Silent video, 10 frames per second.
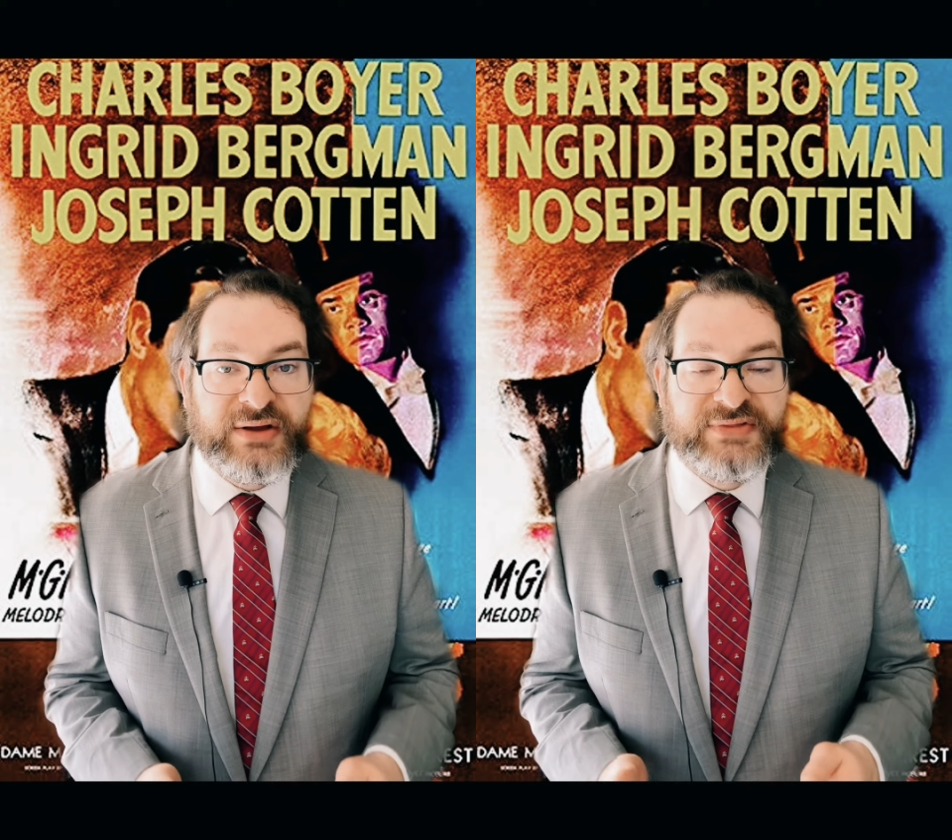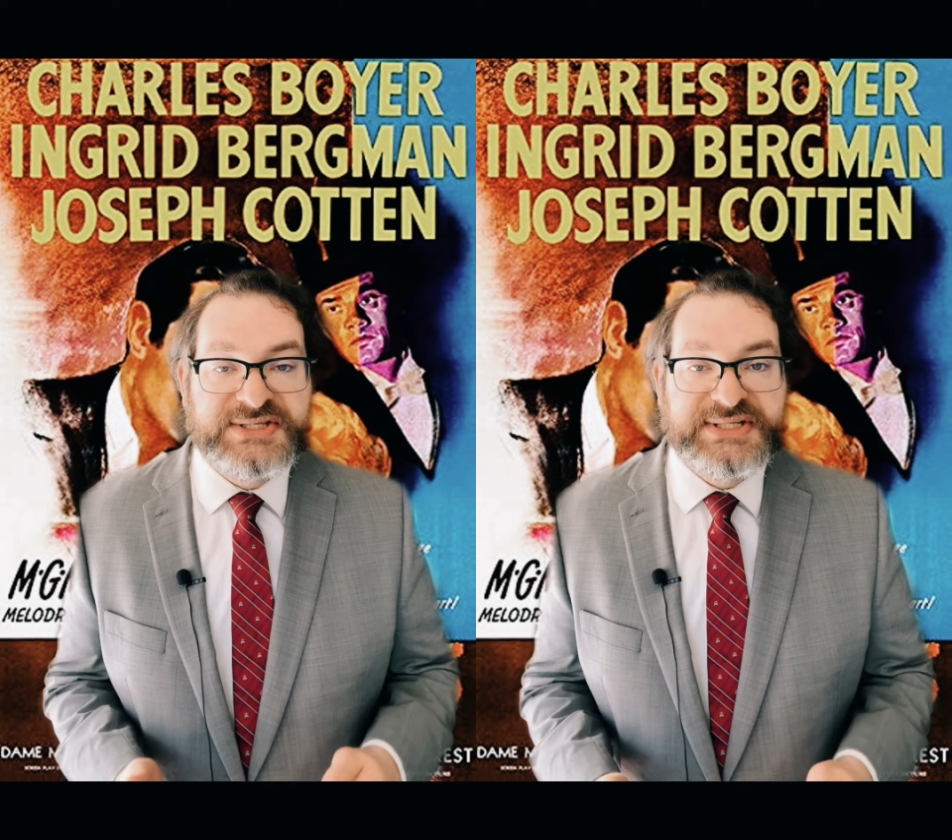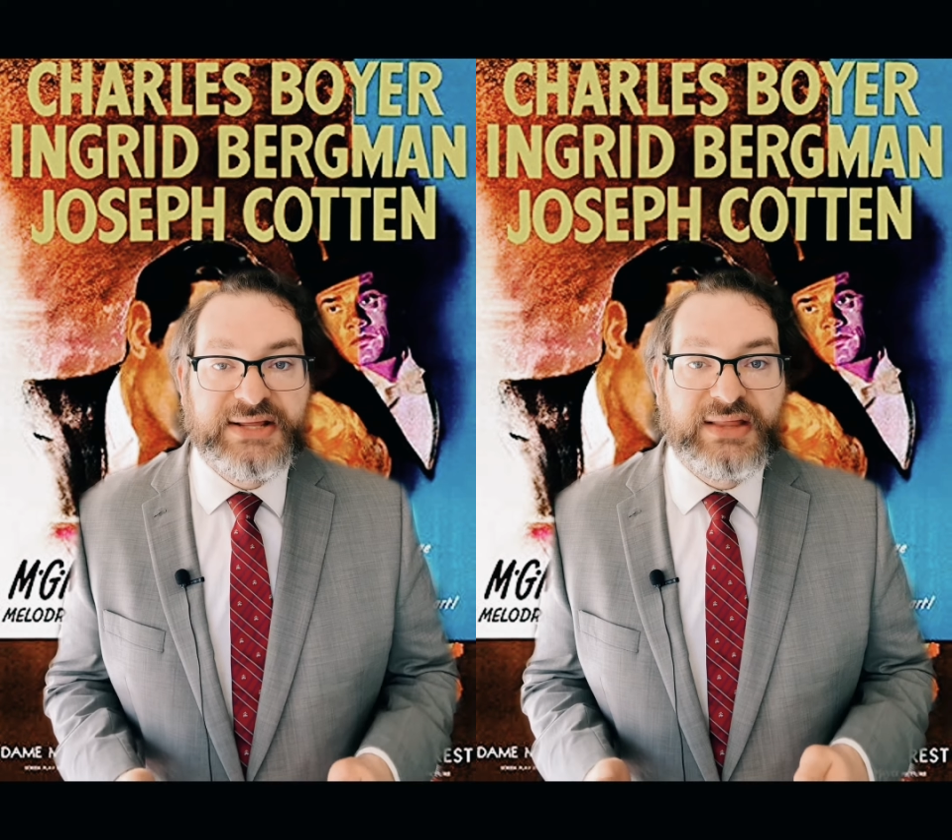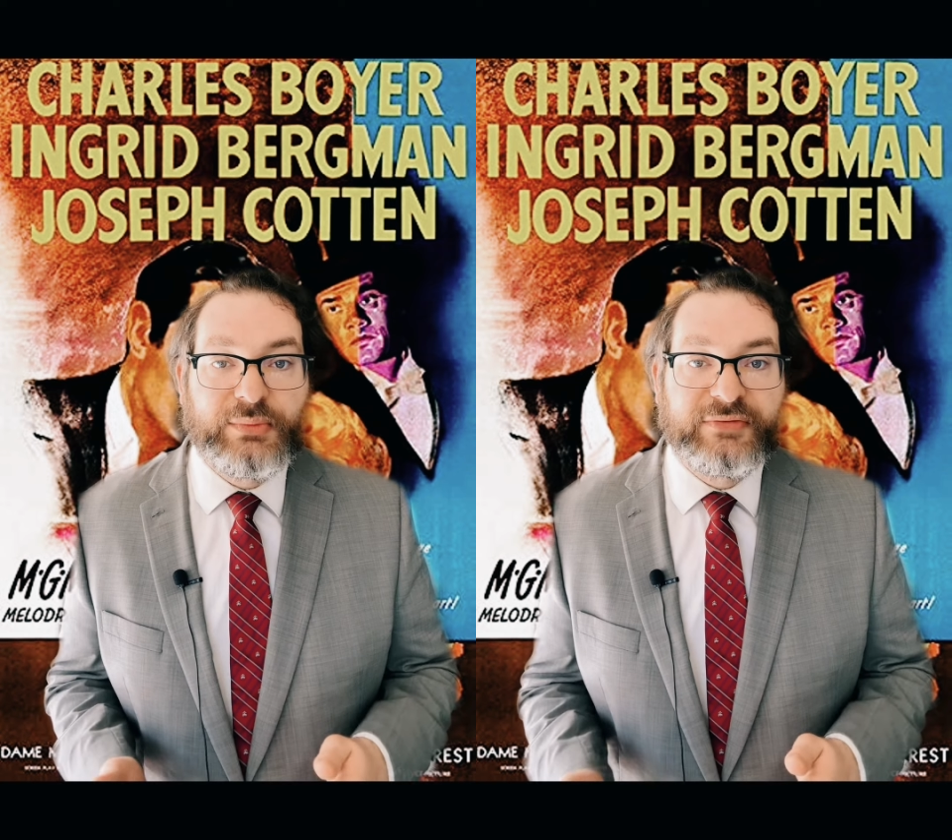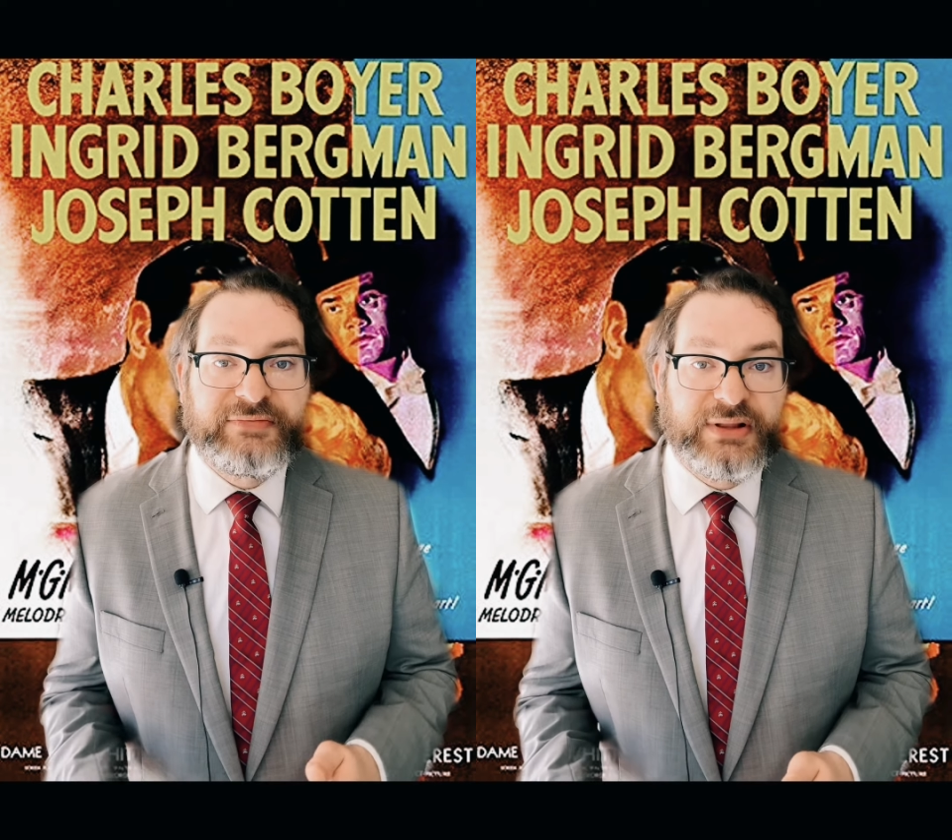of the scene they
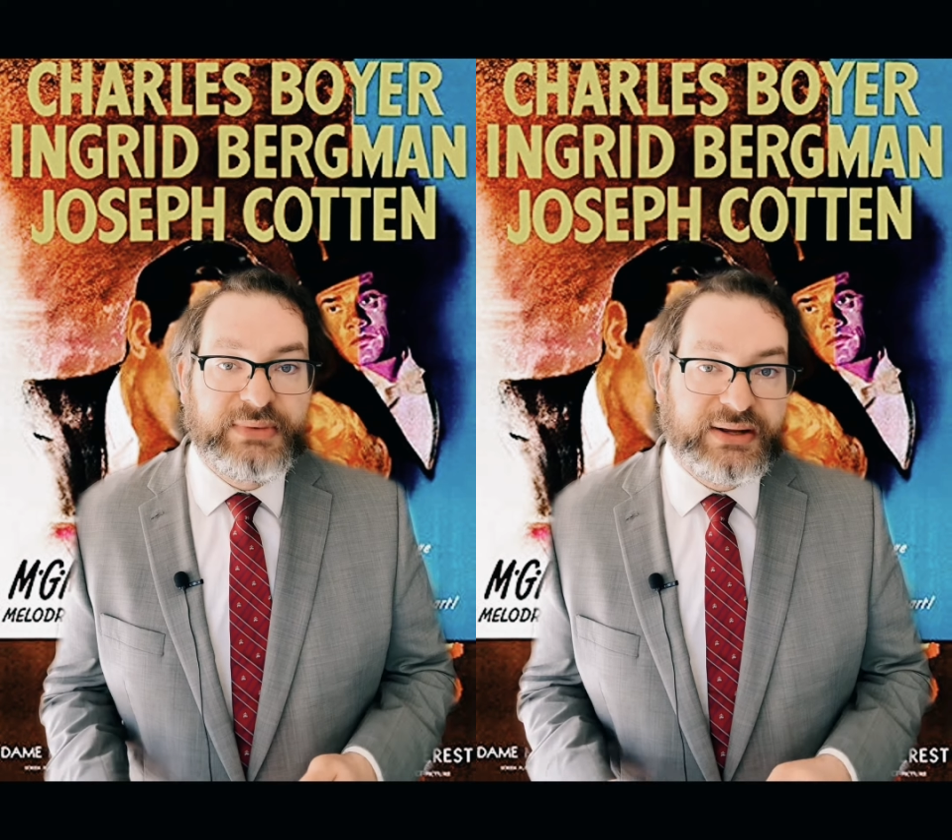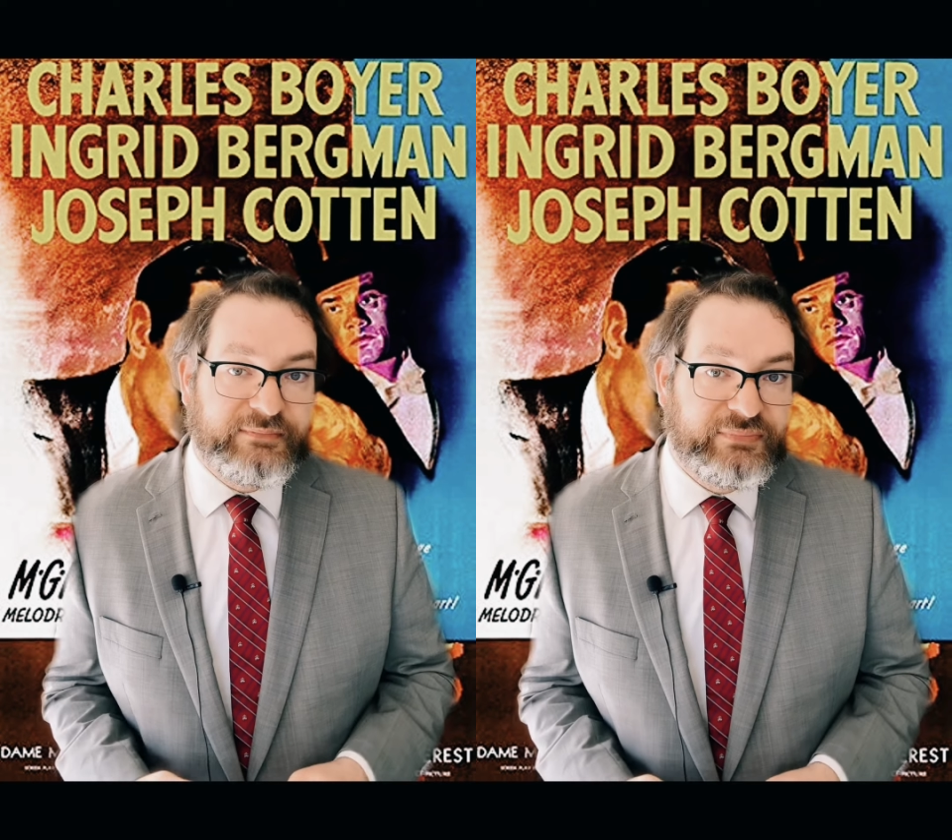were filming.